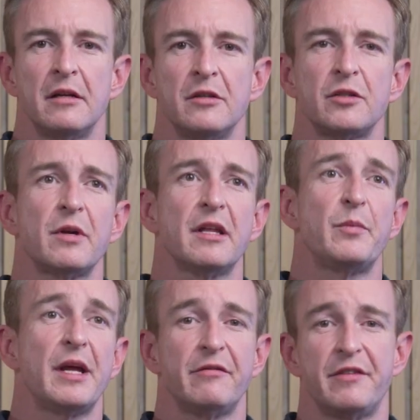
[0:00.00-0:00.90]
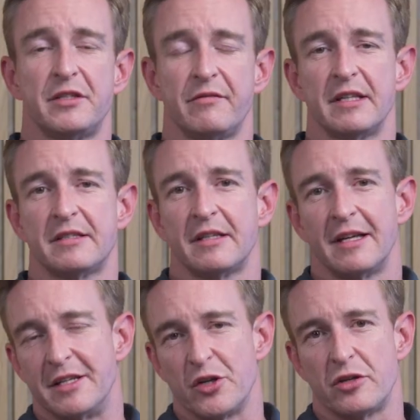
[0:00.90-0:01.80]
So what are the benefits of this
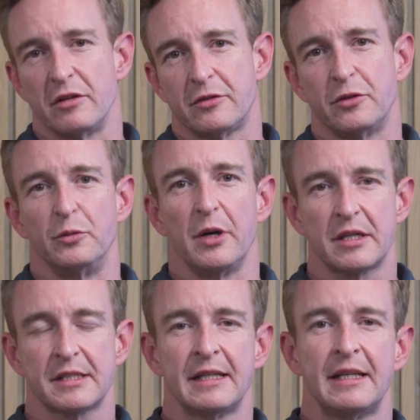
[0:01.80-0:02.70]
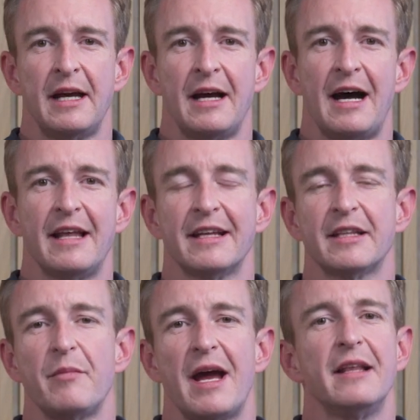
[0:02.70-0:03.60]
additional toolbox? I think
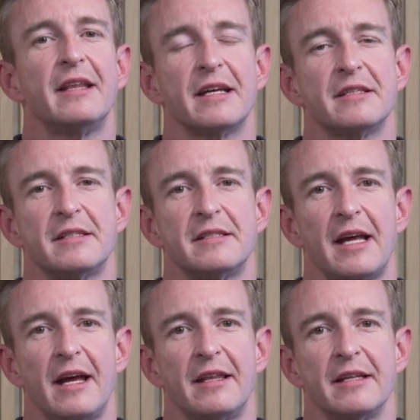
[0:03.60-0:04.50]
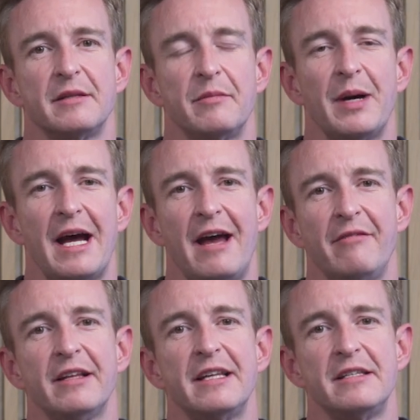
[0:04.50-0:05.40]
the main thing is to say that by
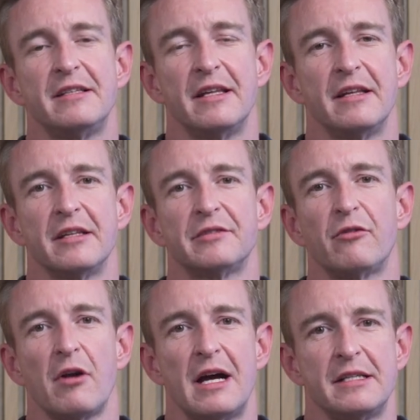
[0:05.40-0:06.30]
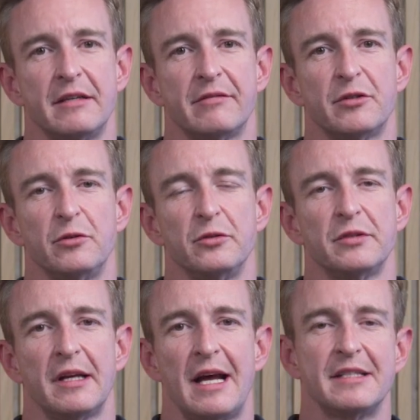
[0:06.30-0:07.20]
having this variety of
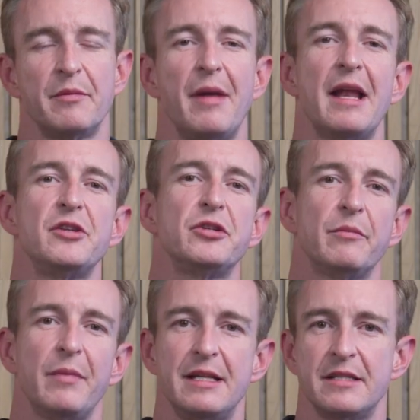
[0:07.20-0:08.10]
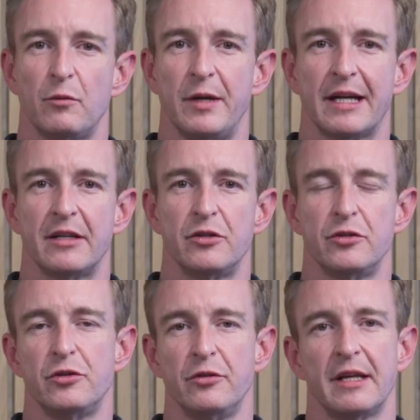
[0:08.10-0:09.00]
tools, as a manager, it means that we can do
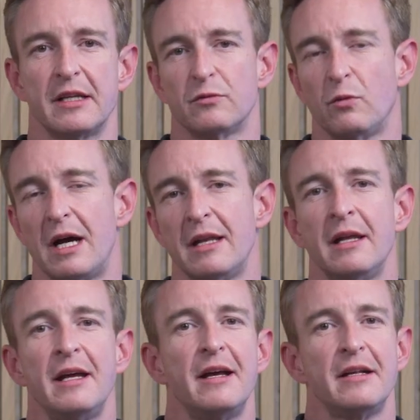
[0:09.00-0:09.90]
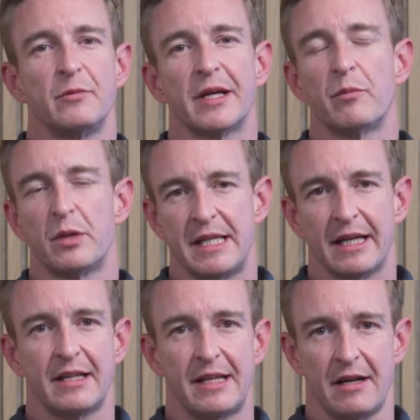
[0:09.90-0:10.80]
two things. One, so we can
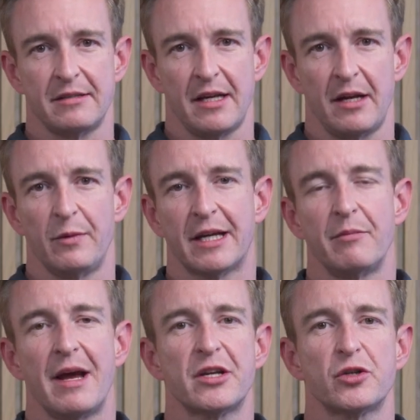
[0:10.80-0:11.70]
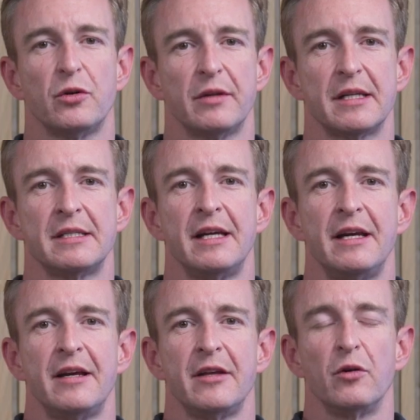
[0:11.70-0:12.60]
protect the downside. We can make sure that
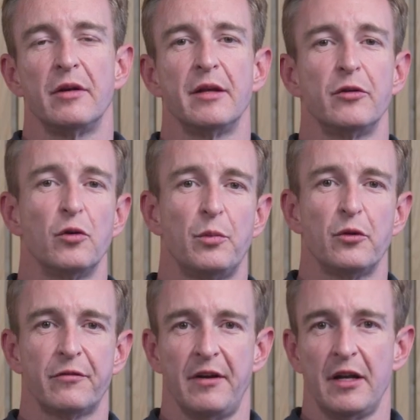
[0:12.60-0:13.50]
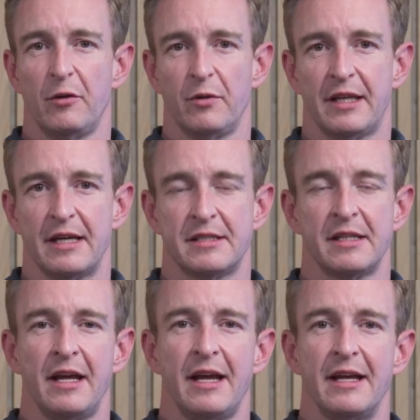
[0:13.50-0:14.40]
your portfolio with us
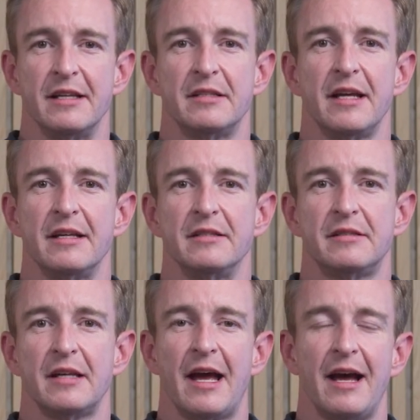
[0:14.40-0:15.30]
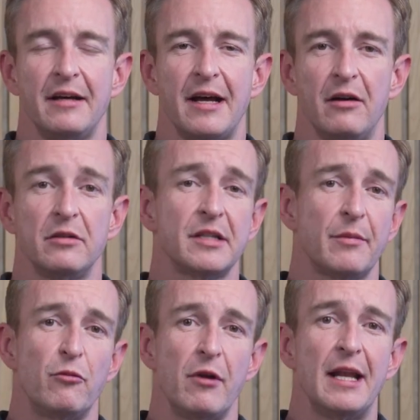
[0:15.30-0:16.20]
is held
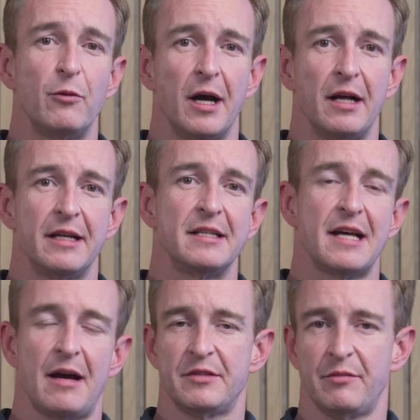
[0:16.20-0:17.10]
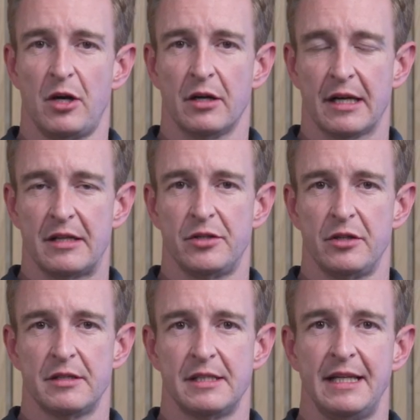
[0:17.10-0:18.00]
up really well in times of market
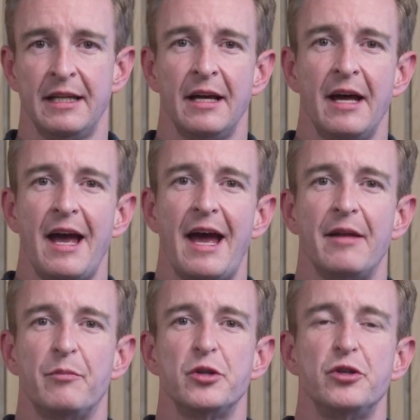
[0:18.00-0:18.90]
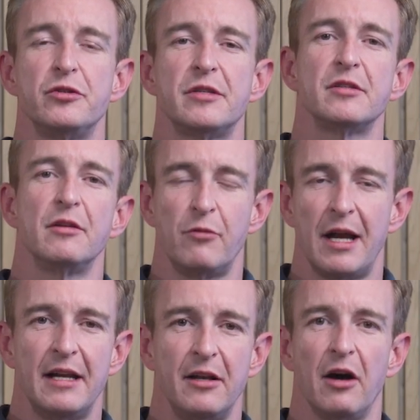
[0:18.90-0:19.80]
uncertainty and produces
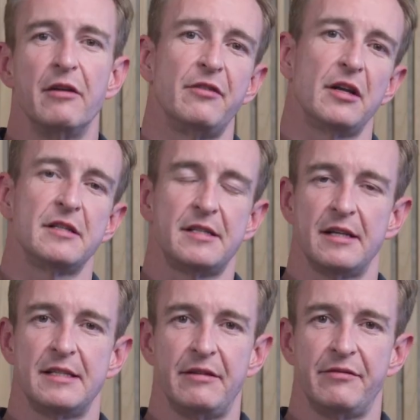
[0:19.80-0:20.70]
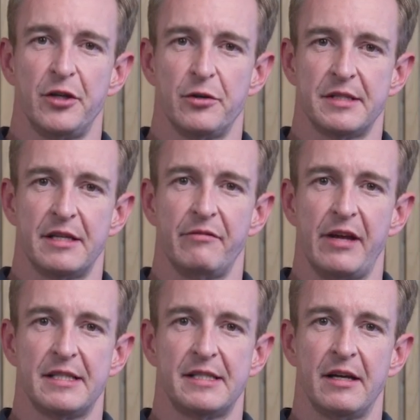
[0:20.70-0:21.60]
really low volatility for you as an
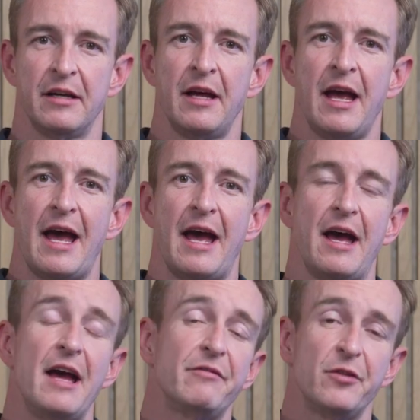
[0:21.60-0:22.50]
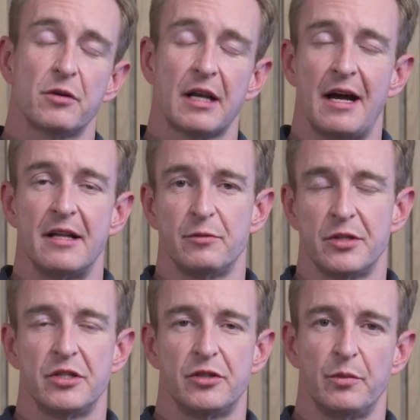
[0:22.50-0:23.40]
investor and for your clients,
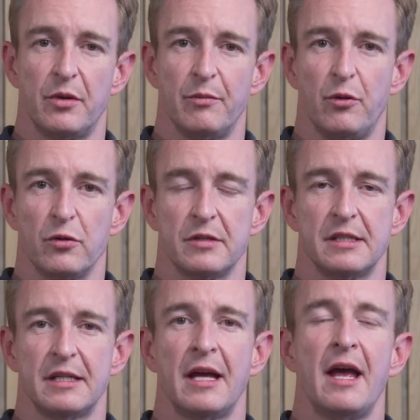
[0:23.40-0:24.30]
which is super important.